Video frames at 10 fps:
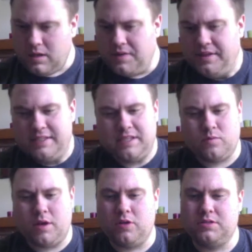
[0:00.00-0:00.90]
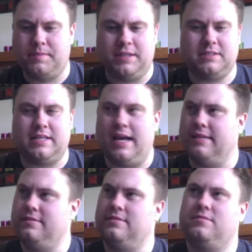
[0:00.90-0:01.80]
This is one of those beers
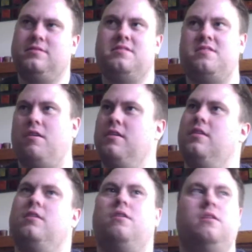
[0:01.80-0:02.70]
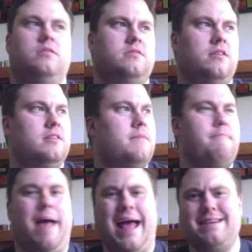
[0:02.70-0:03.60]
that started it all, started the
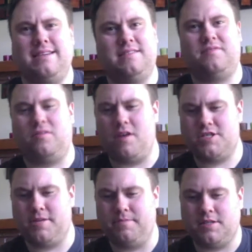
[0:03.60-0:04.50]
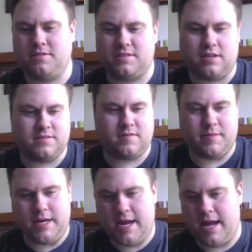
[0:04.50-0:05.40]
madness for Russian Imperial Stouts for
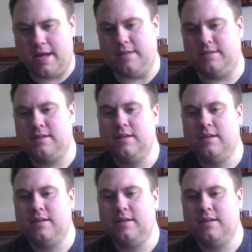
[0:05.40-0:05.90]
me, and